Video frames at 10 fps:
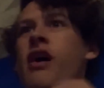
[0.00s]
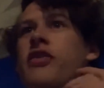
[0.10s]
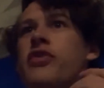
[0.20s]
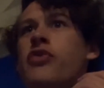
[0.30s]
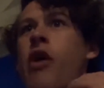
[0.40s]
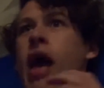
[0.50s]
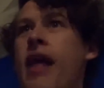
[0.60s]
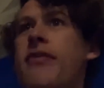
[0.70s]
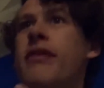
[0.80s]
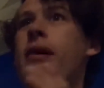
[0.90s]
to
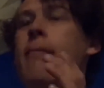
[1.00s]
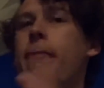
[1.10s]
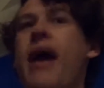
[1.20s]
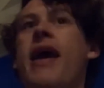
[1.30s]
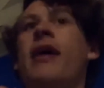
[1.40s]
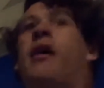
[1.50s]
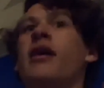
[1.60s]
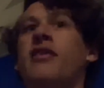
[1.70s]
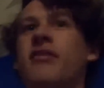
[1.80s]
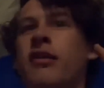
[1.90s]
end May
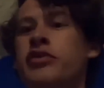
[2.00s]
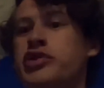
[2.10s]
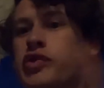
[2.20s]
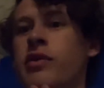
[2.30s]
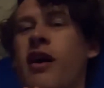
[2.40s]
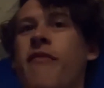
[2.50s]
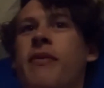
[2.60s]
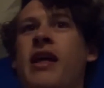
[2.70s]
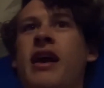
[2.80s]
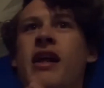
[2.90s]
and start June, I've
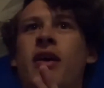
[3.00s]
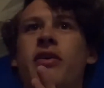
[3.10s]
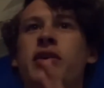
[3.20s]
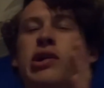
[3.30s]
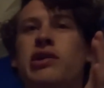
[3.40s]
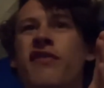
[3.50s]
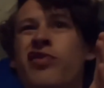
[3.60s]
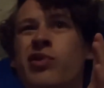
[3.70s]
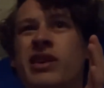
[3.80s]
been hanging out here in the Florida